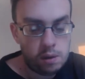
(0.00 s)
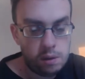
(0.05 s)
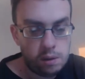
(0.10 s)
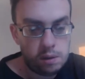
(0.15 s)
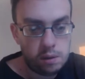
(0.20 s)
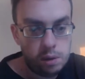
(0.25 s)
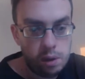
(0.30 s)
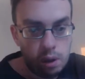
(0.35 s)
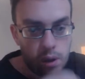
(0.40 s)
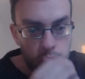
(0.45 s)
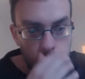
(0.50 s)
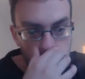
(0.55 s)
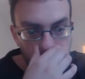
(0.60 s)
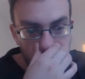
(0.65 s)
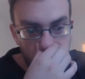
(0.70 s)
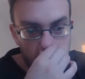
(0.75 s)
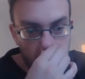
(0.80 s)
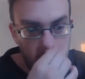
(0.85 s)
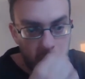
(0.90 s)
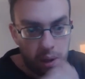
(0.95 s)

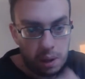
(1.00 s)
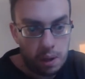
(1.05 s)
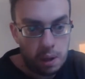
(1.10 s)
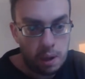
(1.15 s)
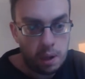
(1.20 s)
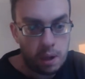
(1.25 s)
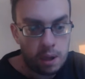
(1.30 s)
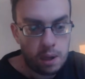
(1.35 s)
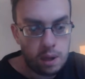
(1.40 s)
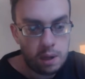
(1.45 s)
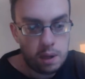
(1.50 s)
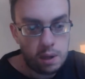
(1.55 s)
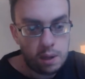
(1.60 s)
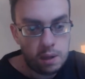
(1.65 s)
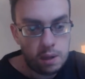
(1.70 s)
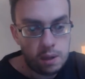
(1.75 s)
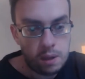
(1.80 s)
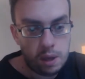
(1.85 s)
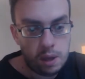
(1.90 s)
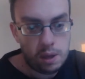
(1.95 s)
Sewn
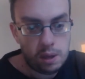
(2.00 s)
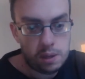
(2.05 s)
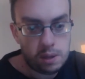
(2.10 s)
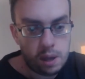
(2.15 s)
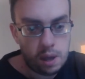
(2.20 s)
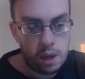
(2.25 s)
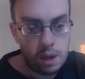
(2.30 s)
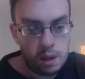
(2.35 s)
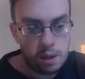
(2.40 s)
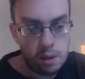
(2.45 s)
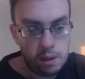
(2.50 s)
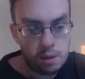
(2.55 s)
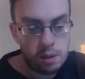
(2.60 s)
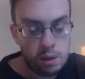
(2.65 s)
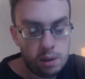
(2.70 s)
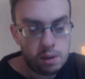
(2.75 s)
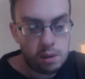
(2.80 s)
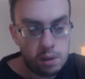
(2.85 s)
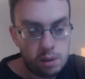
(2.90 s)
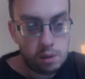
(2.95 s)
detailing
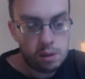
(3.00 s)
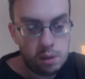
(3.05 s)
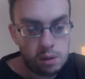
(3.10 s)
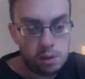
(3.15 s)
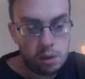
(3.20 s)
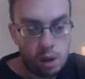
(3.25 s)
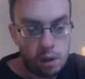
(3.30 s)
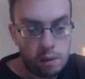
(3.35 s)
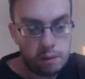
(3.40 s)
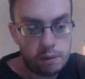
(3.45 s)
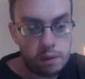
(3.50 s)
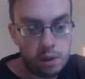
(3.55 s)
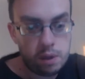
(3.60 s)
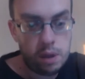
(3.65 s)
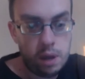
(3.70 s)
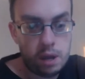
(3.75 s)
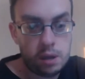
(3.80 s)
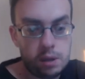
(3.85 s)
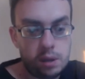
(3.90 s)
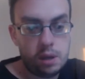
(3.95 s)
soft.
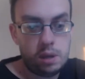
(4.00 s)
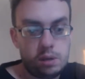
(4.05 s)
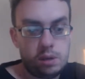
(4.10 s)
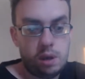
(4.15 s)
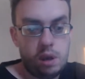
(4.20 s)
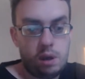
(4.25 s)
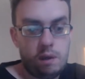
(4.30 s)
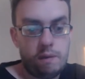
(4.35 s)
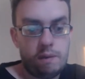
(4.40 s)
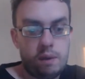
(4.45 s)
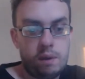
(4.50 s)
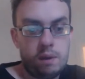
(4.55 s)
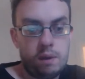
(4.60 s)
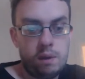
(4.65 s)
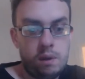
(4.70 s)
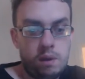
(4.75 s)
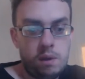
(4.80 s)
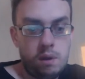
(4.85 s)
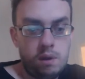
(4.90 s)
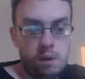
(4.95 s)
Yes, it is soft.
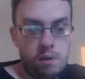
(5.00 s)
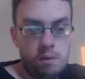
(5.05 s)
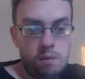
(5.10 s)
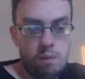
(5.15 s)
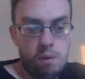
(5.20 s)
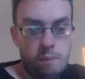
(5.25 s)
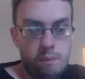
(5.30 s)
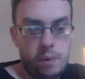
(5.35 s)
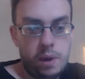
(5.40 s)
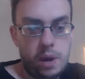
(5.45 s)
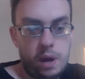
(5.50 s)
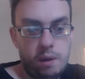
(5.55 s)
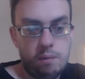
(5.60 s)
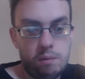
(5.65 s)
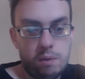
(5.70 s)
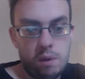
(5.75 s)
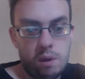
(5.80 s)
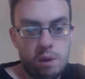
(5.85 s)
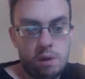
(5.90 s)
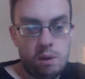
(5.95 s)

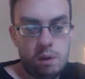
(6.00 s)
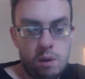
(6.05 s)
£1.